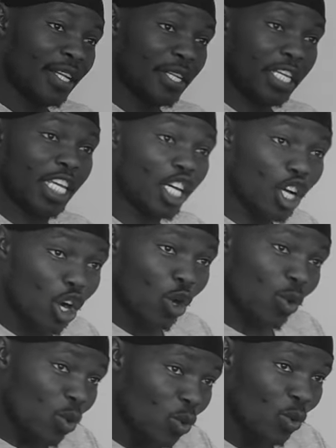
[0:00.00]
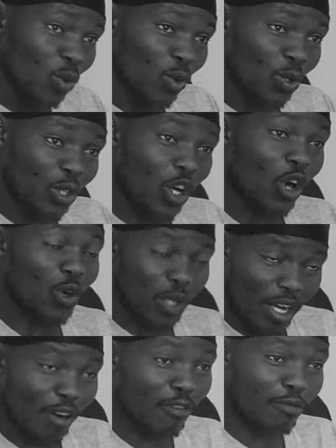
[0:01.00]
Nigo the
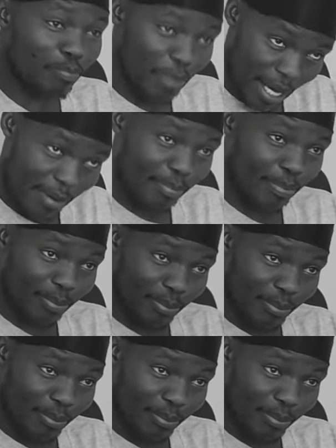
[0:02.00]
owner of oh, Bape. Oh